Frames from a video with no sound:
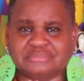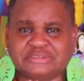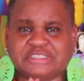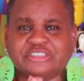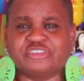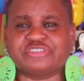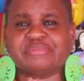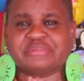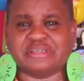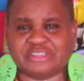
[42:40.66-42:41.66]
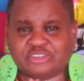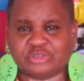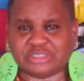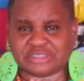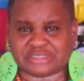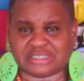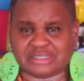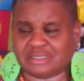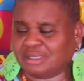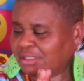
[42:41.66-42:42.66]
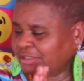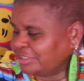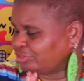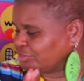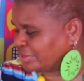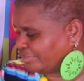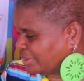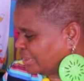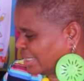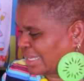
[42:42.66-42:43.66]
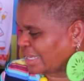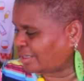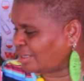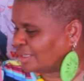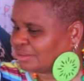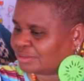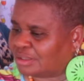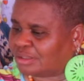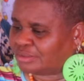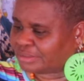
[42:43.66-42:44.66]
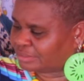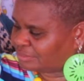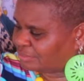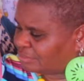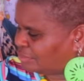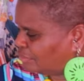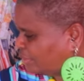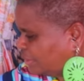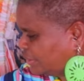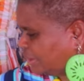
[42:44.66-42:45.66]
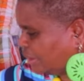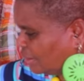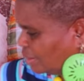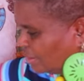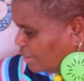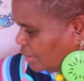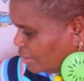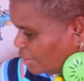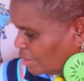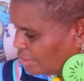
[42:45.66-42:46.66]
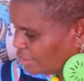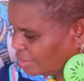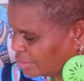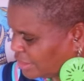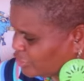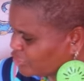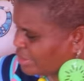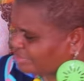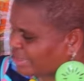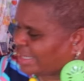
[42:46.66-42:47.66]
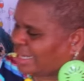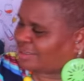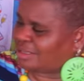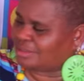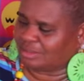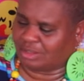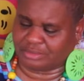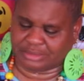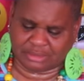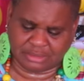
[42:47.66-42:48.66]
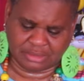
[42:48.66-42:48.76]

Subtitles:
Get you something that you can see. Get you something that got color on it. Where is it at? Get you something that got color on it.